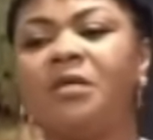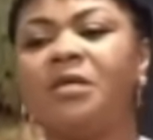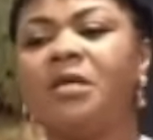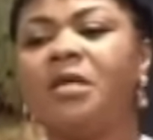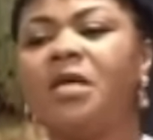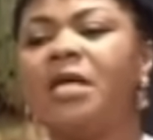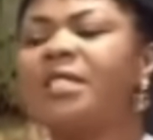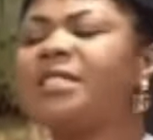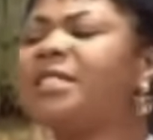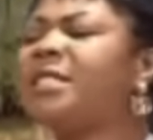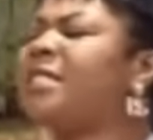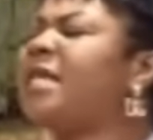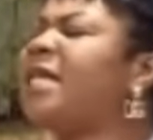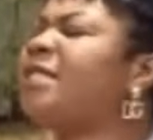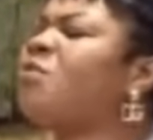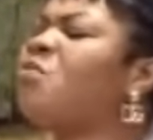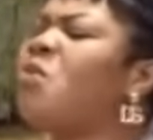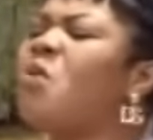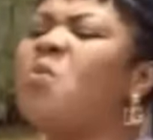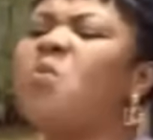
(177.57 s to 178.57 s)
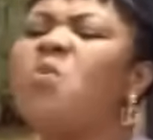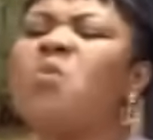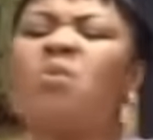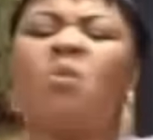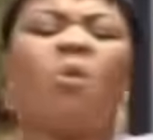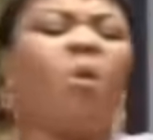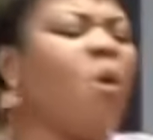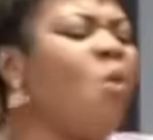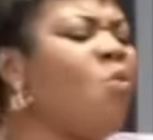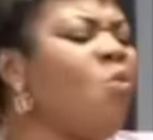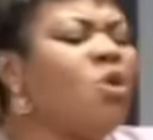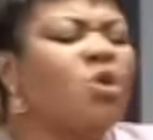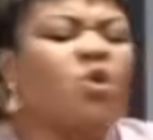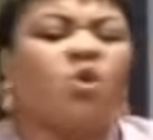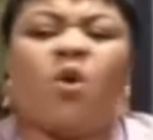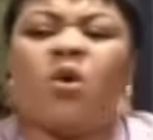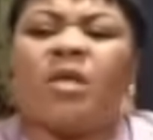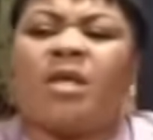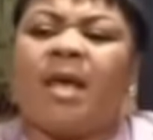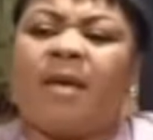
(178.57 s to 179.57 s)
Oh. Teacher, say, who
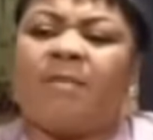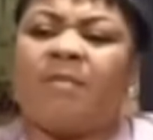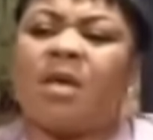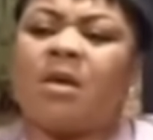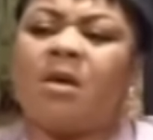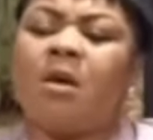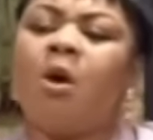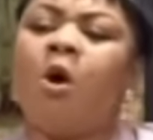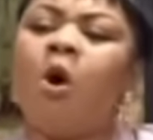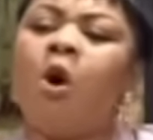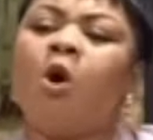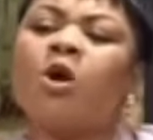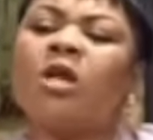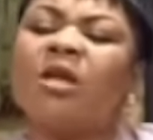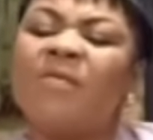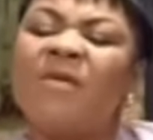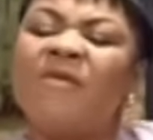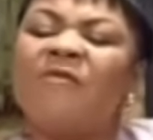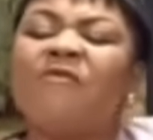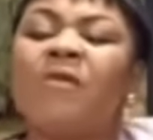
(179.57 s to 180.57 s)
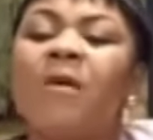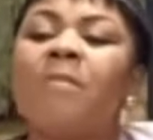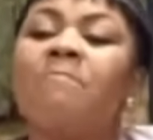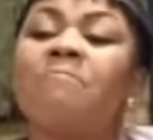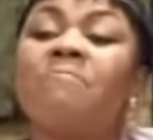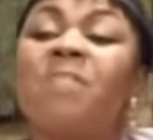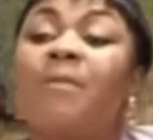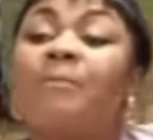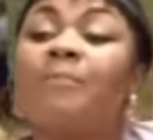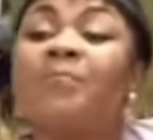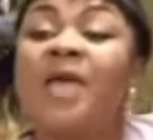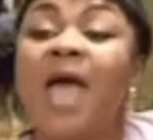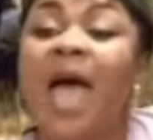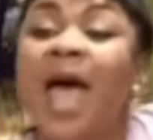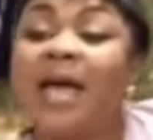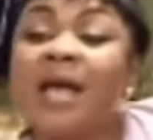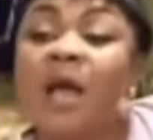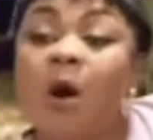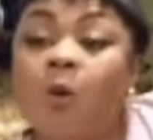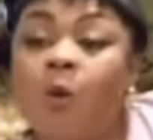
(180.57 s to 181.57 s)
do you name? Or they need fake, me
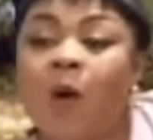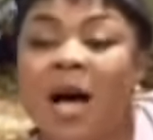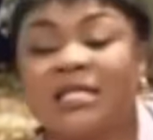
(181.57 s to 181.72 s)
pay you.